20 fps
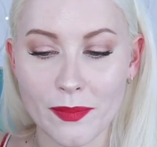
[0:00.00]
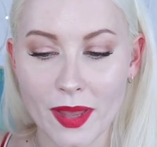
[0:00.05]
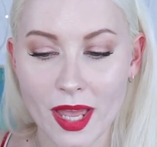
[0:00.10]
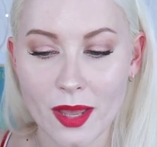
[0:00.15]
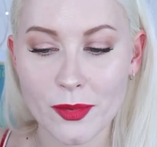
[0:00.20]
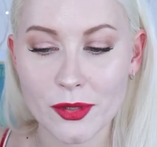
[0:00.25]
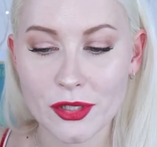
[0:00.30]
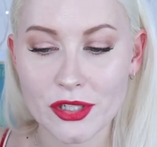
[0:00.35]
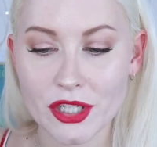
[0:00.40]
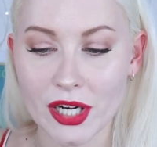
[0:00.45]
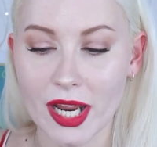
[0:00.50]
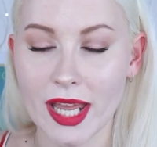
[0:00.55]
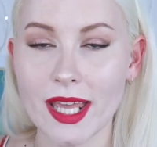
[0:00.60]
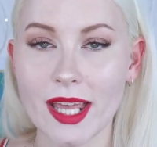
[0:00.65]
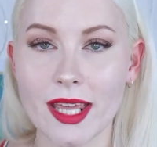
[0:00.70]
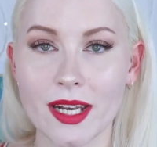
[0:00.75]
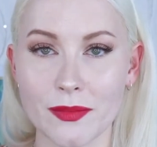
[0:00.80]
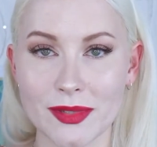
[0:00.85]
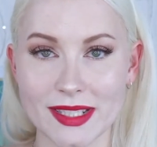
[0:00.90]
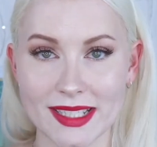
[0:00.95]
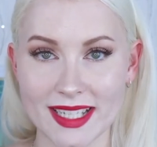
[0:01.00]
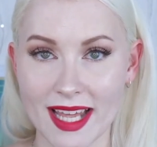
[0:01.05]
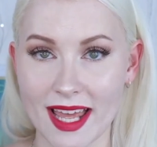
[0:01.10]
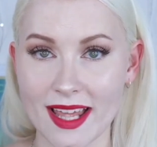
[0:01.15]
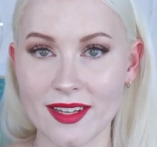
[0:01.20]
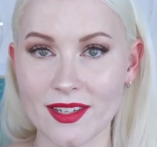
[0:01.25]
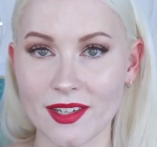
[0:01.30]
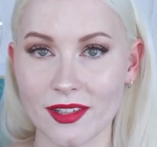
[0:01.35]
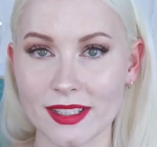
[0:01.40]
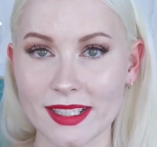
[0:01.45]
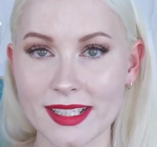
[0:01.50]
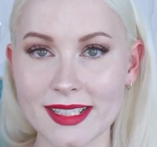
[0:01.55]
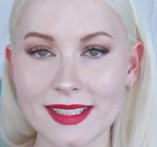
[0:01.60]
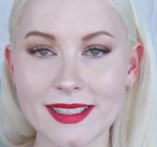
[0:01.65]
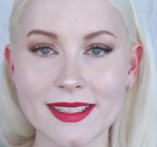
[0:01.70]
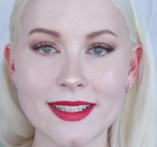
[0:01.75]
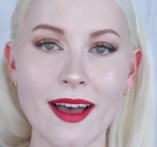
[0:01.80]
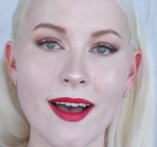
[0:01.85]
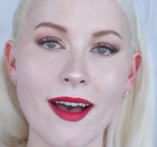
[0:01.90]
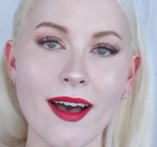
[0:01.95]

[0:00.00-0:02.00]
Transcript: a bamboo tray and it was $10.